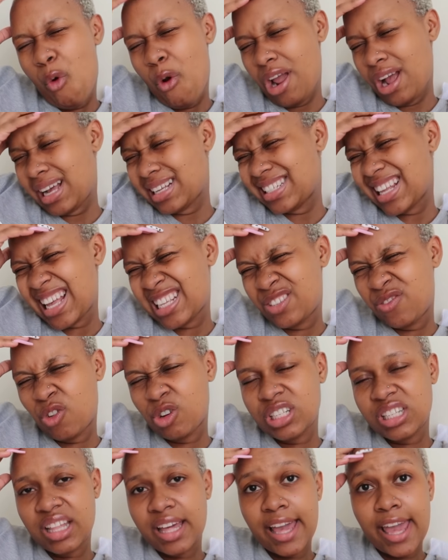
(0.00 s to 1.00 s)
wearing a size
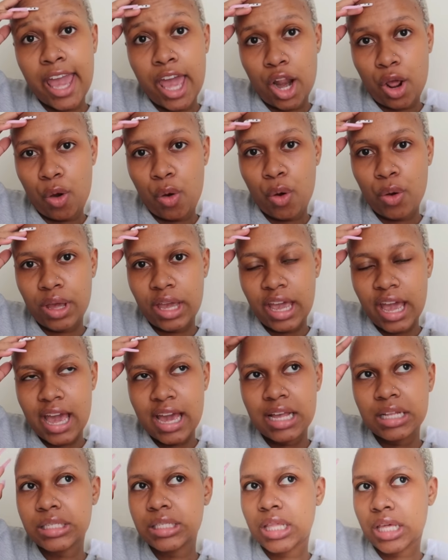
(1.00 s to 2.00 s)
4 is the ghetto
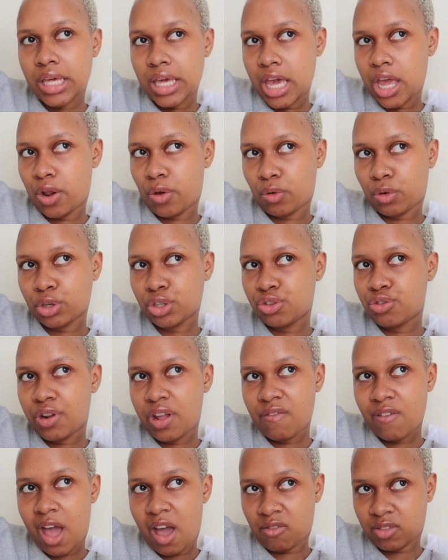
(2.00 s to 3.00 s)
okay it's the ghetto because you
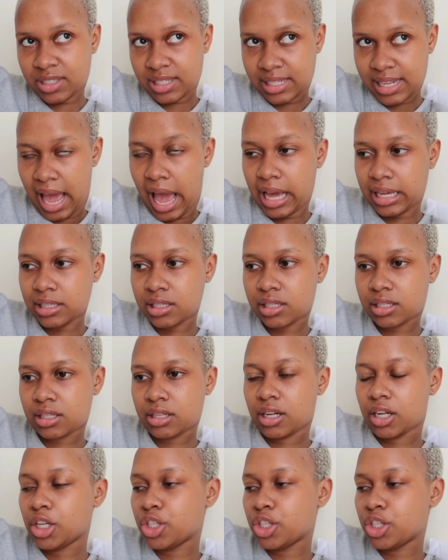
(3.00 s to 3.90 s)
never have a size